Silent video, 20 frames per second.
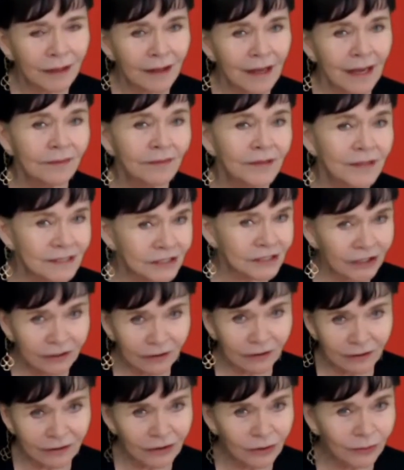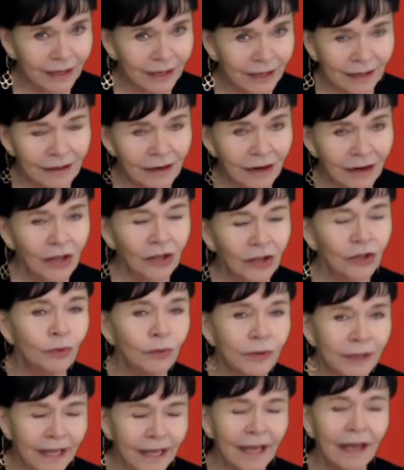And this year you can't, you
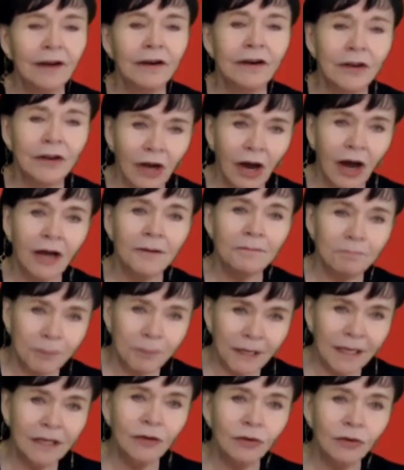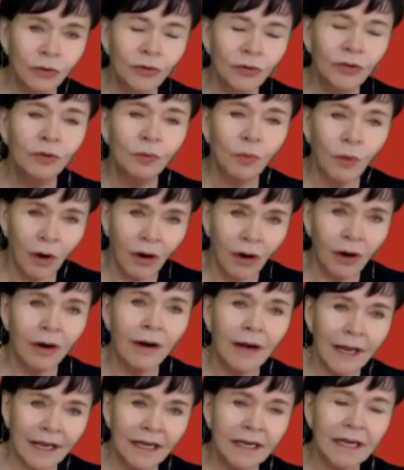can't not be who you are
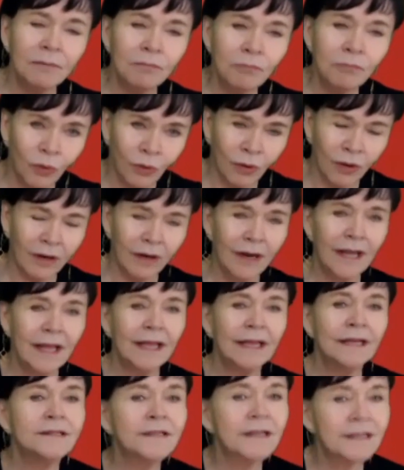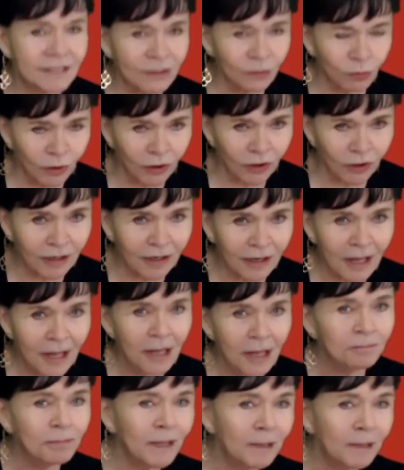anymore. It doesn't work.
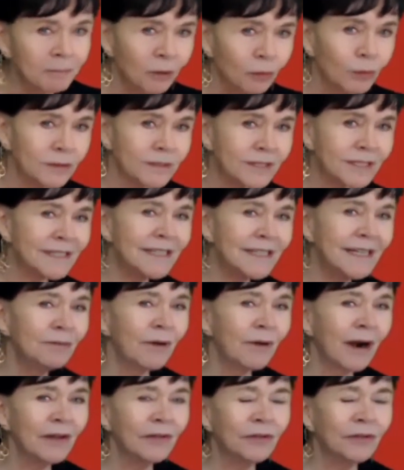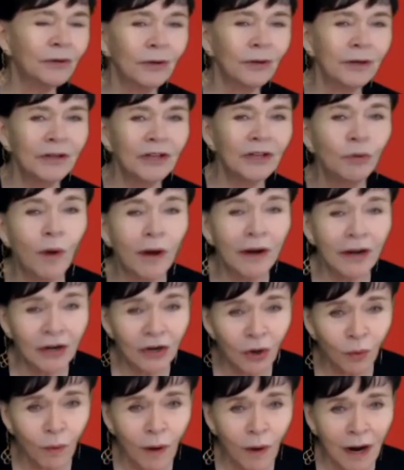People will see right through it. You want to
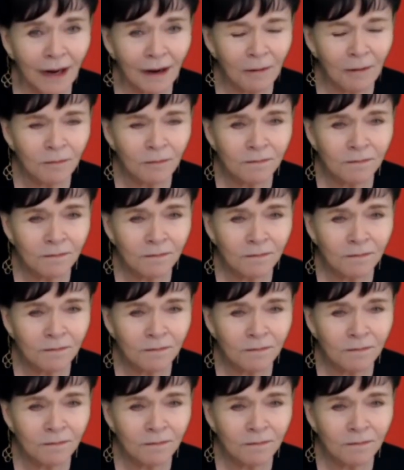know why?